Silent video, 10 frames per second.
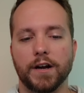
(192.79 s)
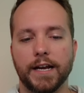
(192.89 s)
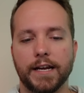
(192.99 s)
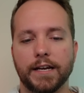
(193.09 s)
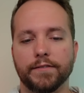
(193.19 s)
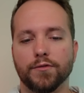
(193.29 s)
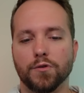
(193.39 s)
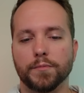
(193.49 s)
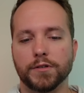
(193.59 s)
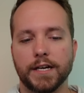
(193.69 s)

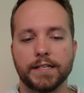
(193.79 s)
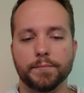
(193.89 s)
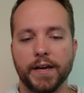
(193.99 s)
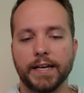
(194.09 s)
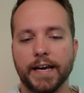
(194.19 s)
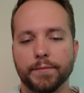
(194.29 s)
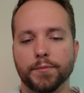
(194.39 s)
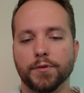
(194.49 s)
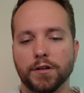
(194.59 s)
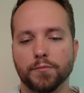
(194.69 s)
884, Protecting Pain
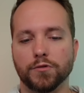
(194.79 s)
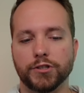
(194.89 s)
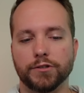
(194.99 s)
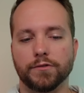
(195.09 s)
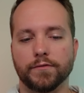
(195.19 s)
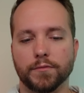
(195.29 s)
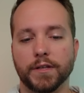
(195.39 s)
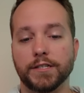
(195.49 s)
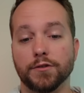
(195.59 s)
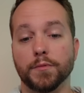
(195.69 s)
Capable Unborn Children from Late Term